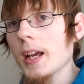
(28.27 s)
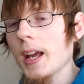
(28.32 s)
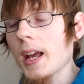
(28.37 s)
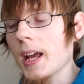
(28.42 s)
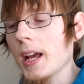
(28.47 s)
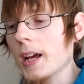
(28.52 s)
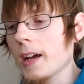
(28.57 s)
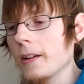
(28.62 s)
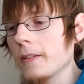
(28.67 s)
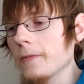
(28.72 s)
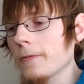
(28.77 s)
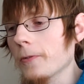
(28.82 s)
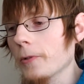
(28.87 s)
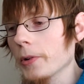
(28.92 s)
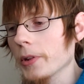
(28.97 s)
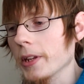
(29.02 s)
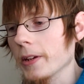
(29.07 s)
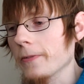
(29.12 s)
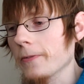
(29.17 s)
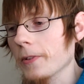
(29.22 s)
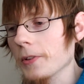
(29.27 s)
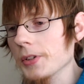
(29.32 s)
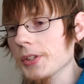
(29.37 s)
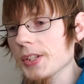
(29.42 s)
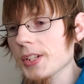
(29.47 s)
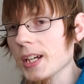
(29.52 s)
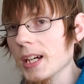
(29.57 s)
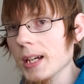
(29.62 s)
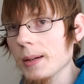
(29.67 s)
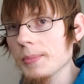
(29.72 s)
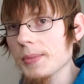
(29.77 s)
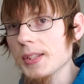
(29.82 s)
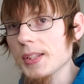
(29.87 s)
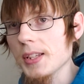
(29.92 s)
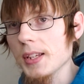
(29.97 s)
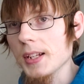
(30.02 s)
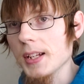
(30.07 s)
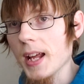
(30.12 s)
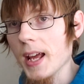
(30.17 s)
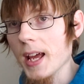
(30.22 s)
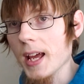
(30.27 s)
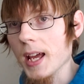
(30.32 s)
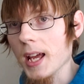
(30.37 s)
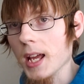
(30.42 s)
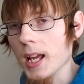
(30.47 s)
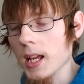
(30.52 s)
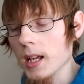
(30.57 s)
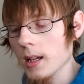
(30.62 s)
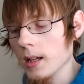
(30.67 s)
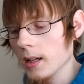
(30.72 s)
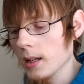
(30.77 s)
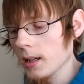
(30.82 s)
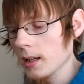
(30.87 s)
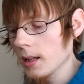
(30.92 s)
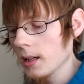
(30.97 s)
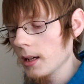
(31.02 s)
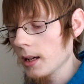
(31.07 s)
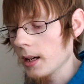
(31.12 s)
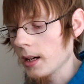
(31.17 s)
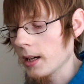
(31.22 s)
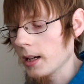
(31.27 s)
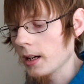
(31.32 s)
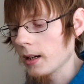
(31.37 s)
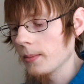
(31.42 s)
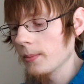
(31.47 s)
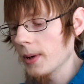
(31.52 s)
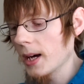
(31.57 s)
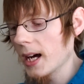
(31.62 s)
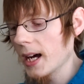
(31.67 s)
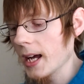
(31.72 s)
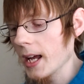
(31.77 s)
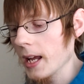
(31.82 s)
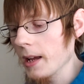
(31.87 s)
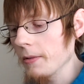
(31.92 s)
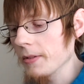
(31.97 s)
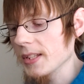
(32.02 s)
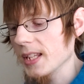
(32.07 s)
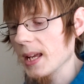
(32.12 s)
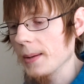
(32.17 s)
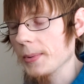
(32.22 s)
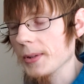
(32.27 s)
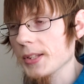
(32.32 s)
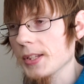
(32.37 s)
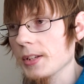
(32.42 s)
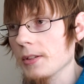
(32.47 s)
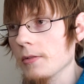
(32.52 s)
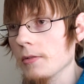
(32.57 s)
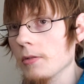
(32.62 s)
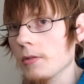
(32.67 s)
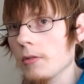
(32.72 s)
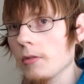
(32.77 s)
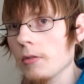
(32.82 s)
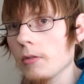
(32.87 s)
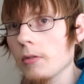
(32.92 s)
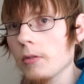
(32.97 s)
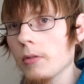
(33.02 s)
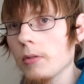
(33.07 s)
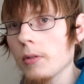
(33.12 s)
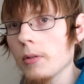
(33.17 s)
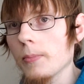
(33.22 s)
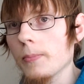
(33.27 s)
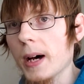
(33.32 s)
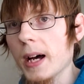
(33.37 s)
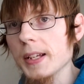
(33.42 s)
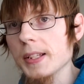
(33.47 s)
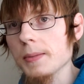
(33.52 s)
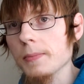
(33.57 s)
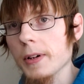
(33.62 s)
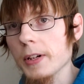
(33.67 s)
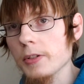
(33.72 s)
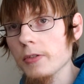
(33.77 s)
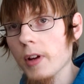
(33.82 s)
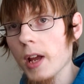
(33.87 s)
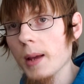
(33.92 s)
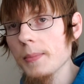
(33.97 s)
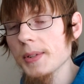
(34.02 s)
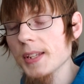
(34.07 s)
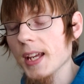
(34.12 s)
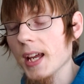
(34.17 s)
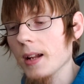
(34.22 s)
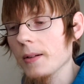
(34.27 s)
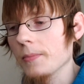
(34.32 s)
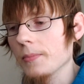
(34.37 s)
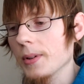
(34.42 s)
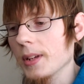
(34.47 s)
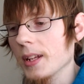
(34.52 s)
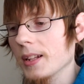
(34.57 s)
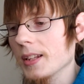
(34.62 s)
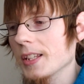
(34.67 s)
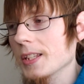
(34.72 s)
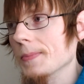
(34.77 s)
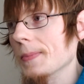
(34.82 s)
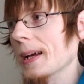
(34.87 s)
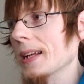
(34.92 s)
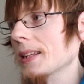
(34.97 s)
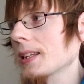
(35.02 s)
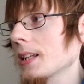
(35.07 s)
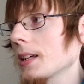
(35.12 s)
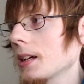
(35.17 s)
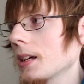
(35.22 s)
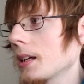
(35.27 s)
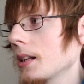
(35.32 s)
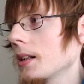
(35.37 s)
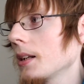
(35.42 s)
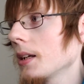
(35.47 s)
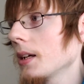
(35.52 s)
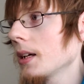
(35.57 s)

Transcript: and for the first time today, I was able to buy some retro games again, despite the